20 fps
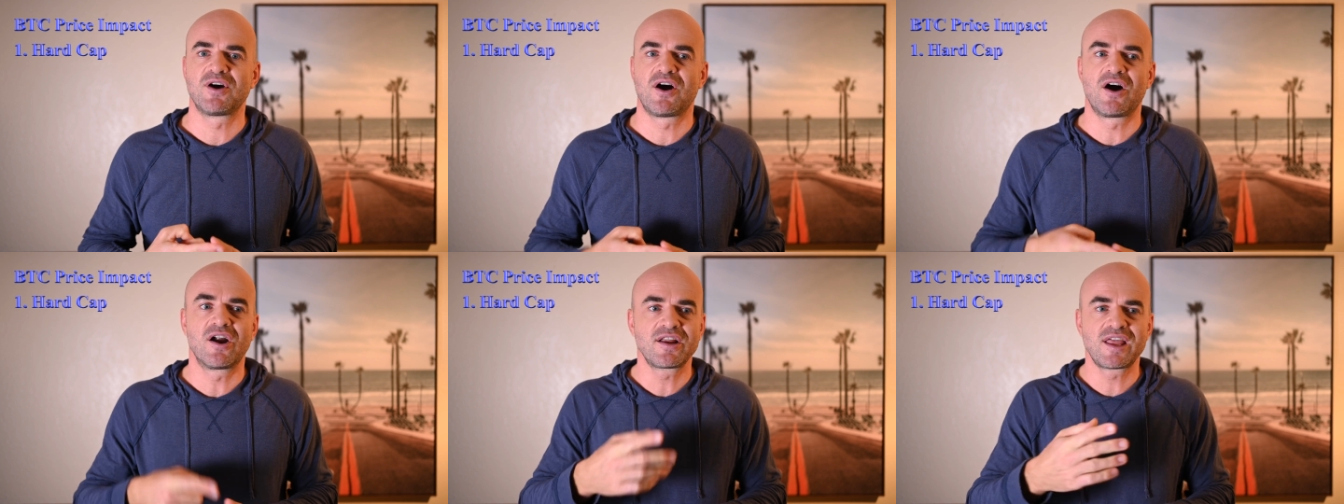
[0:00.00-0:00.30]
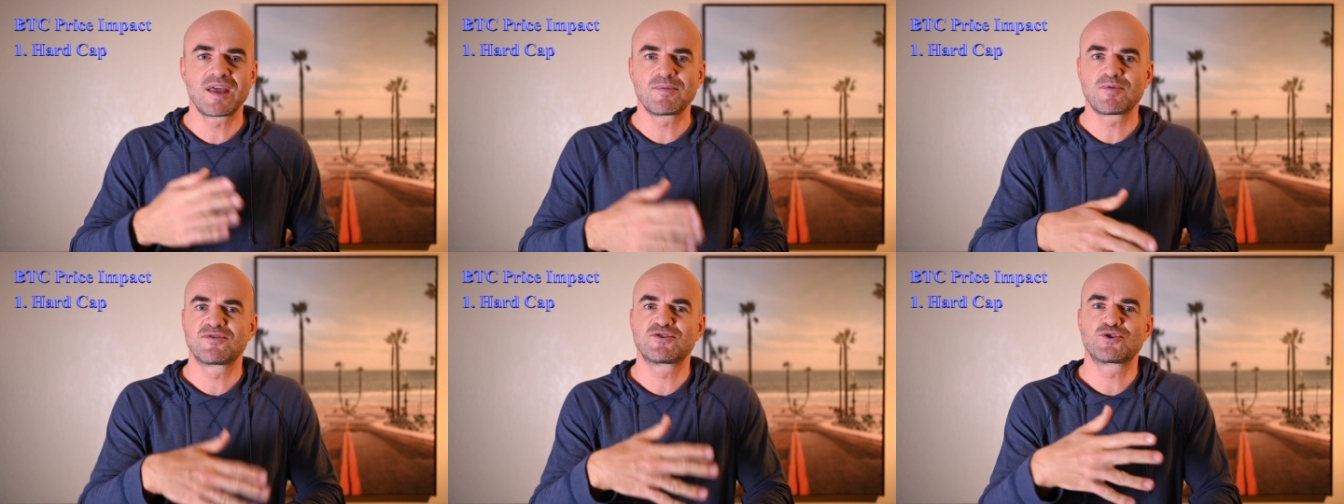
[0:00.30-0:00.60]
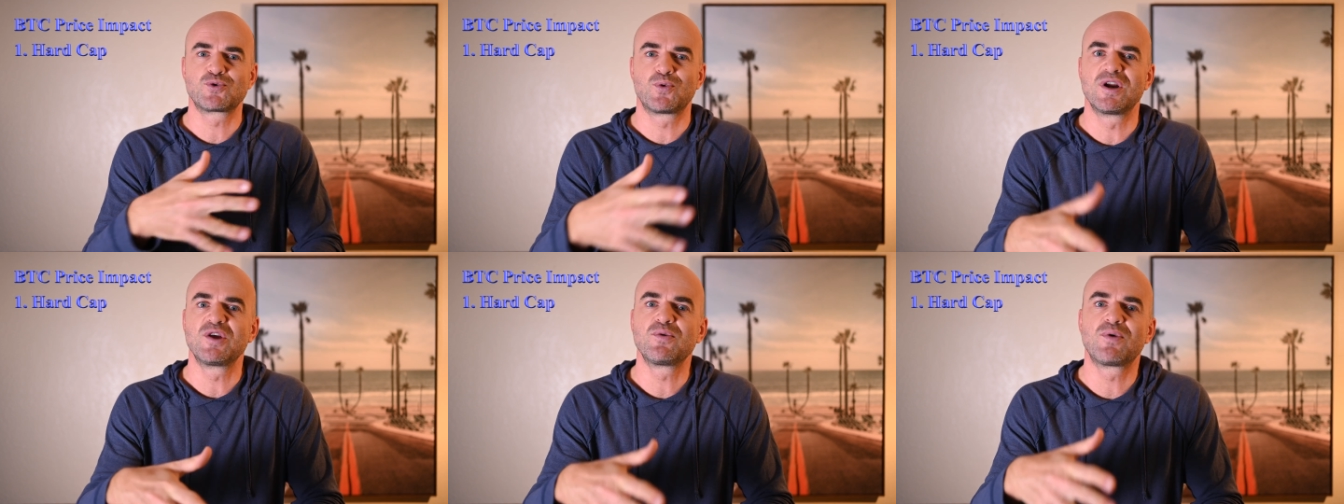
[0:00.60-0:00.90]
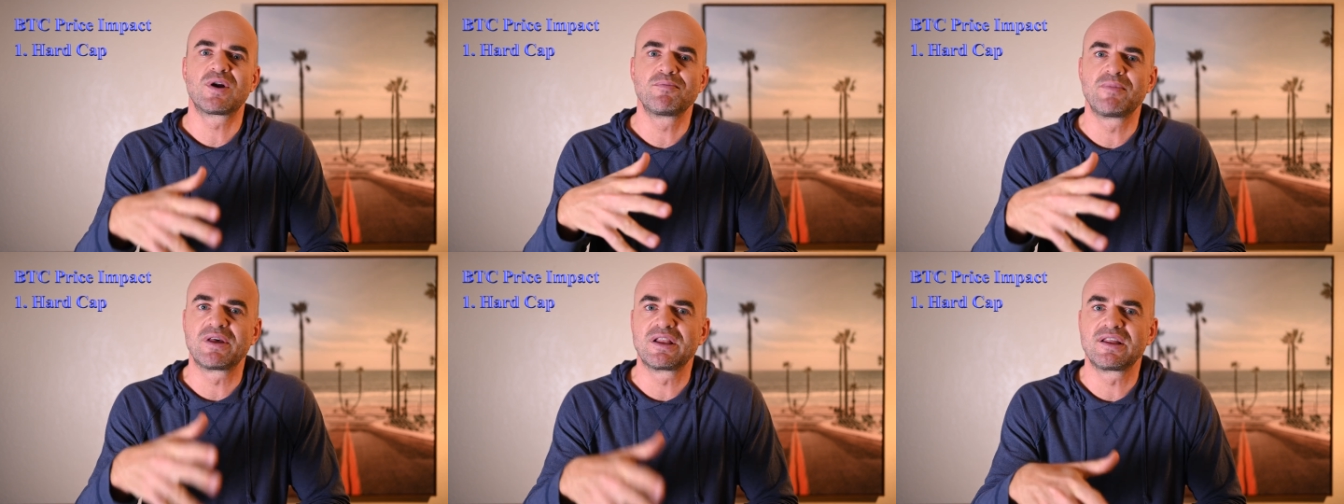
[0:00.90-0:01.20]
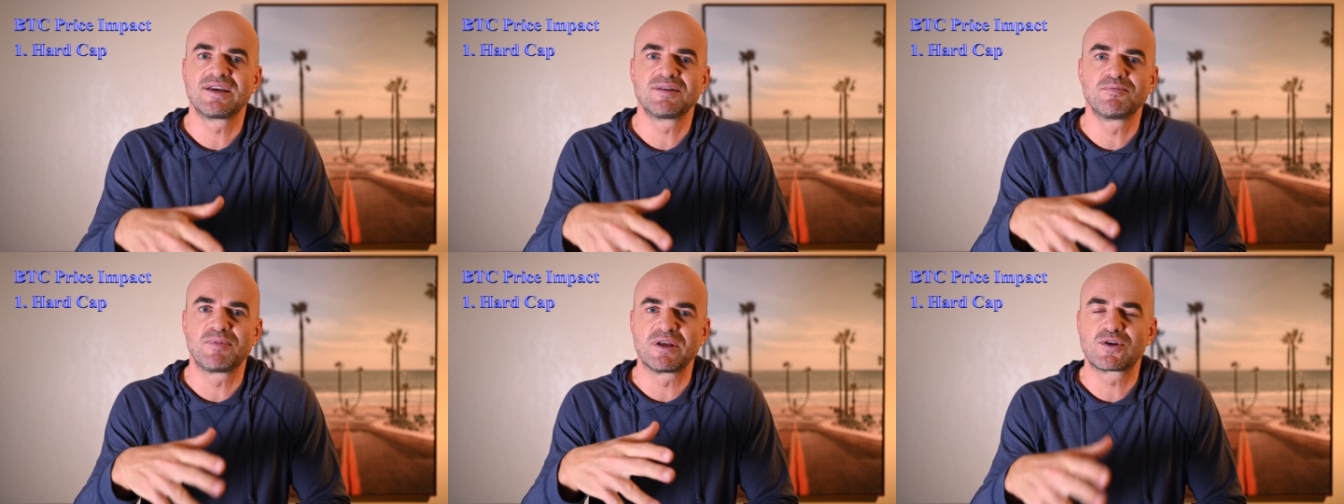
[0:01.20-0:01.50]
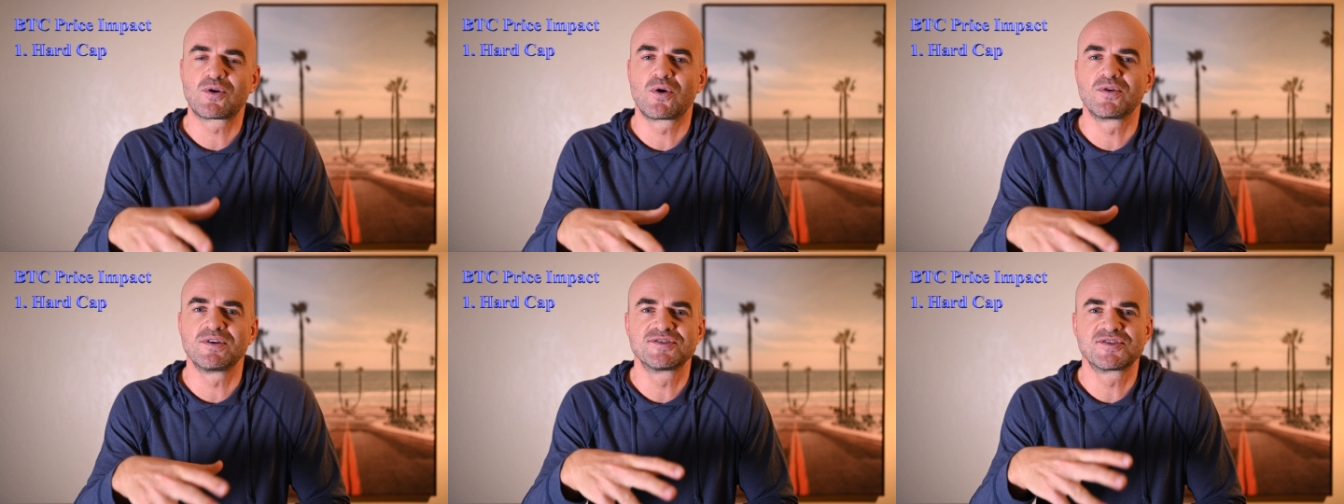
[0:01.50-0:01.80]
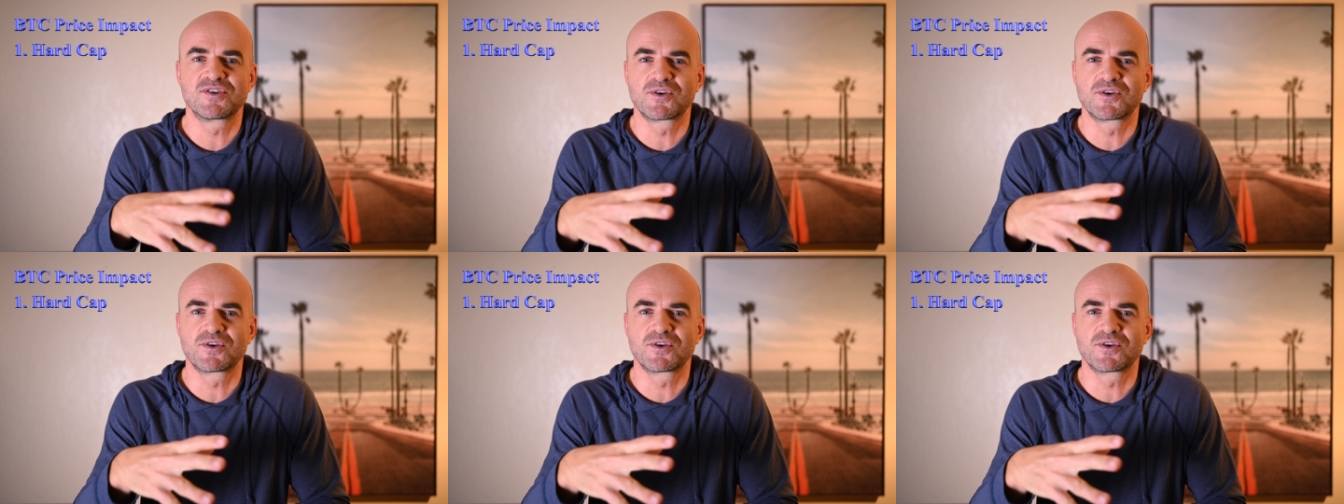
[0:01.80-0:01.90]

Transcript: The hard cap of 21 million Bitcoin in